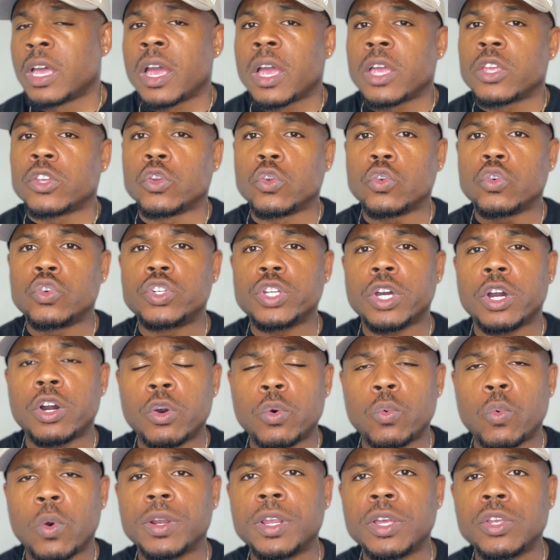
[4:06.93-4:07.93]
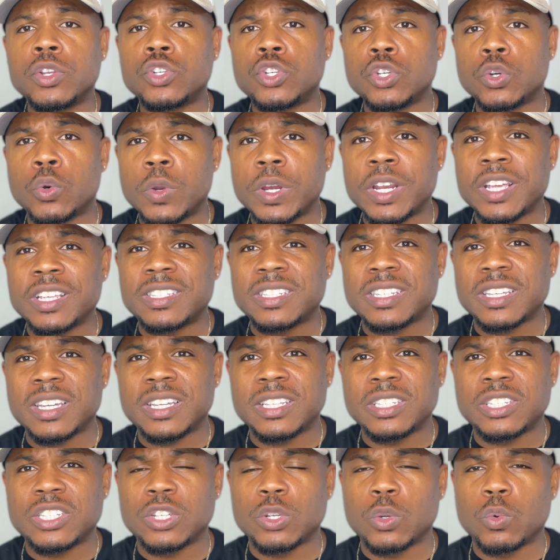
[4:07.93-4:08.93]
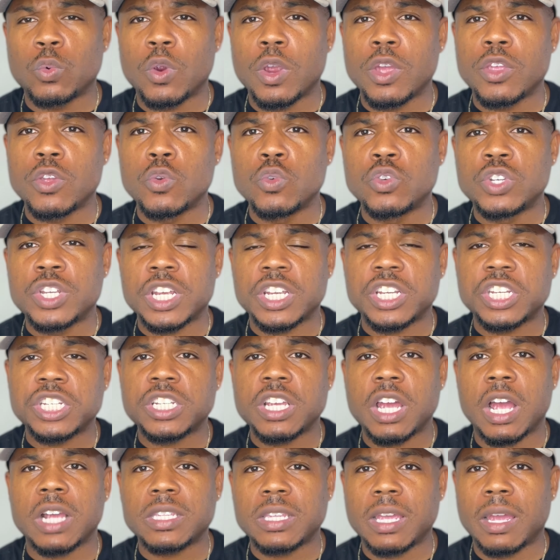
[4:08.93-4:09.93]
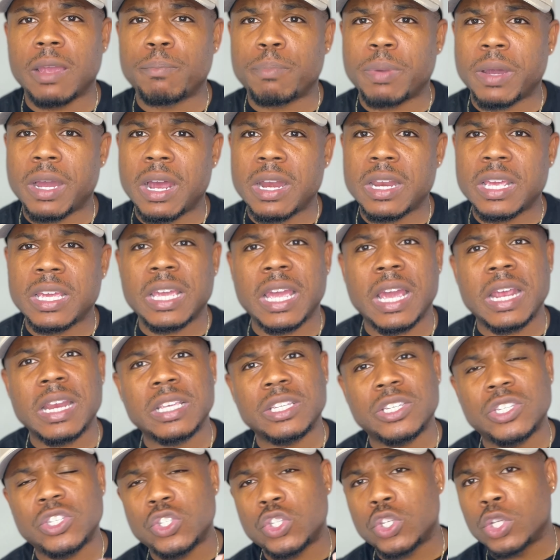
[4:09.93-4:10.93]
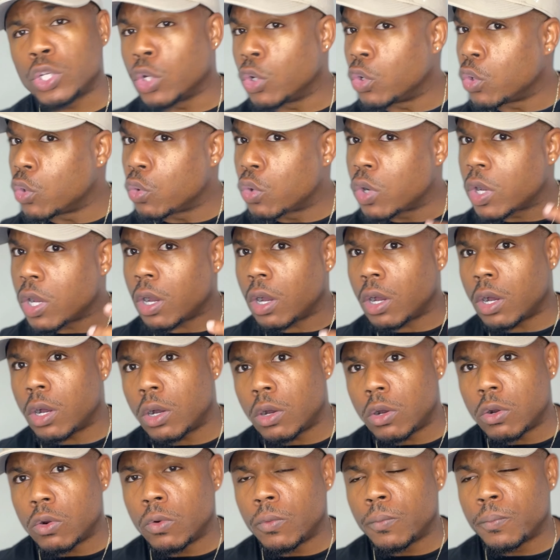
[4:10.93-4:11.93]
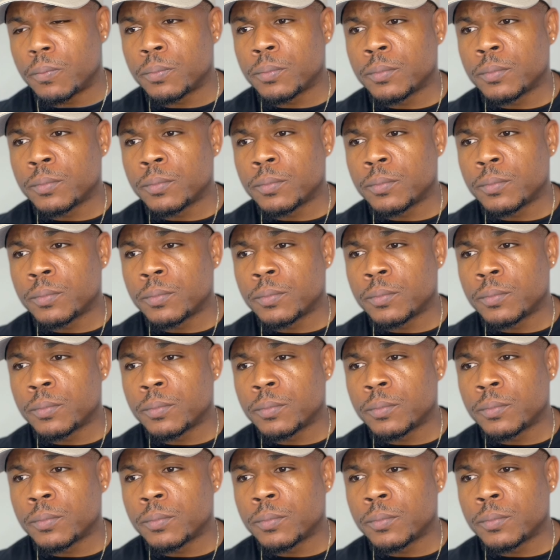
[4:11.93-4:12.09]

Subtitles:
You don't want to do anything to where you just shock their body and it's too cold